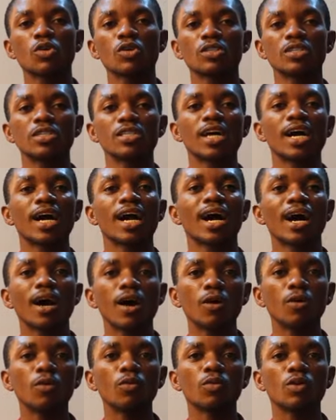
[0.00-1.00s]
consider
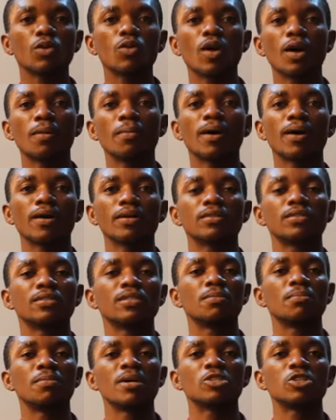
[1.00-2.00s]
how we go about
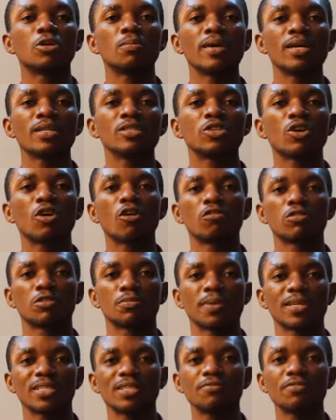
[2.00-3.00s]
the measurement of
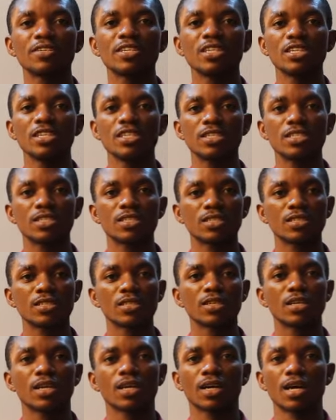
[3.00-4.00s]
specific heat
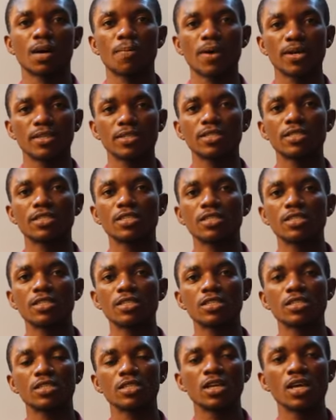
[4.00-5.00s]

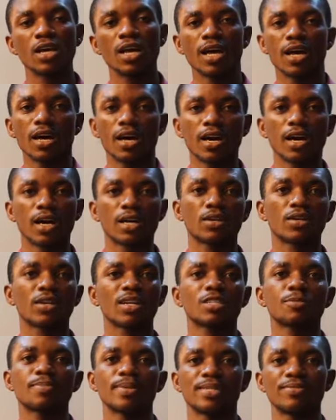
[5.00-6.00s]
capacities and
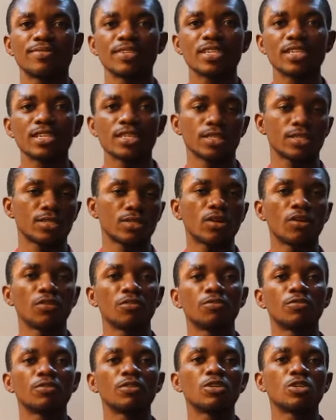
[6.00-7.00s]
other specific heats
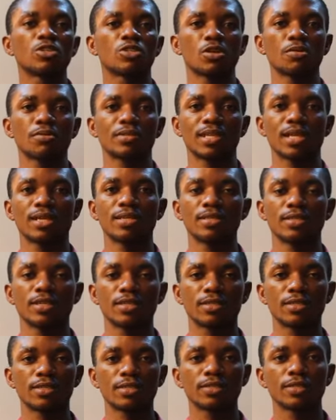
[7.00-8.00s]
of
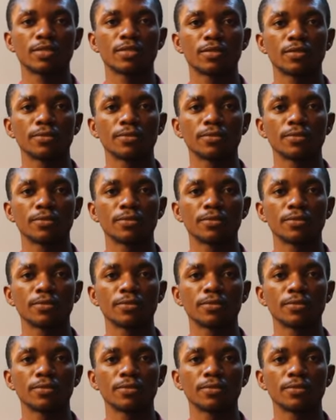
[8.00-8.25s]
substances.